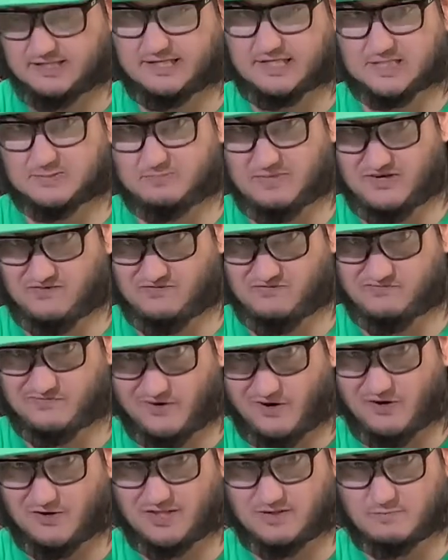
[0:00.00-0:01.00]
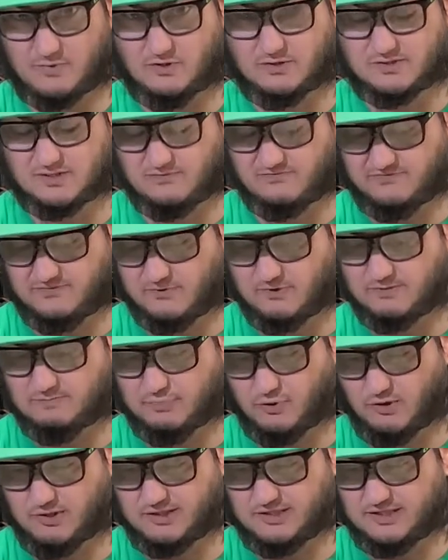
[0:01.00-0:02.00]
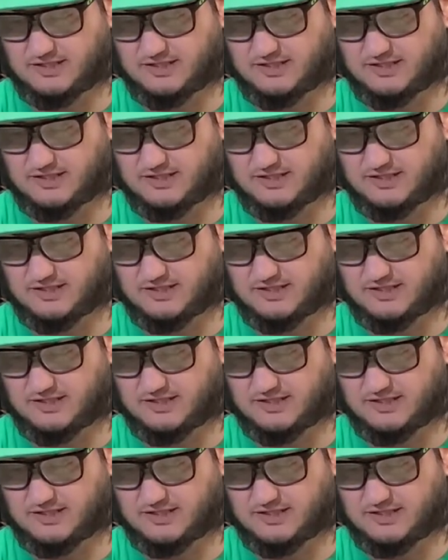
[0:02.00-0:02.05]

is by far the most important